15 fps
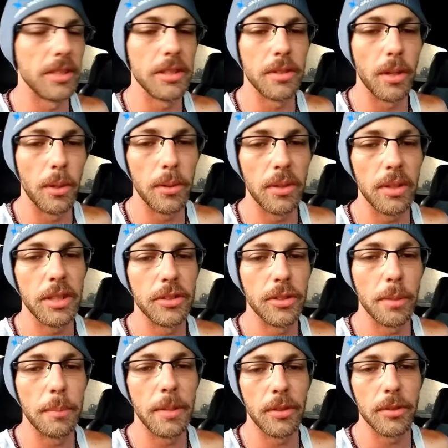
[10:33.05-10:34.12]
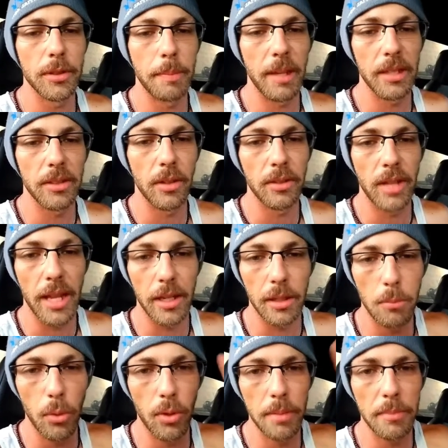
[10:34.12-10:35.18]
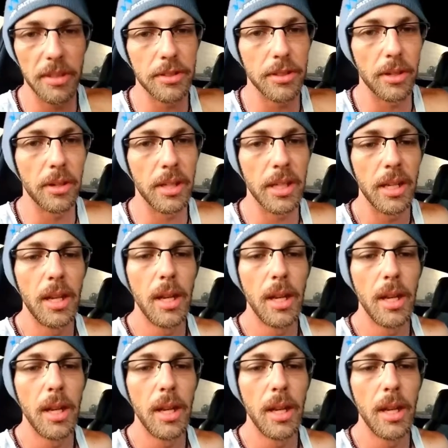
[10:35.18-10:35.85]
He totally showed me the respect on that. Good morning, Miss Shirley.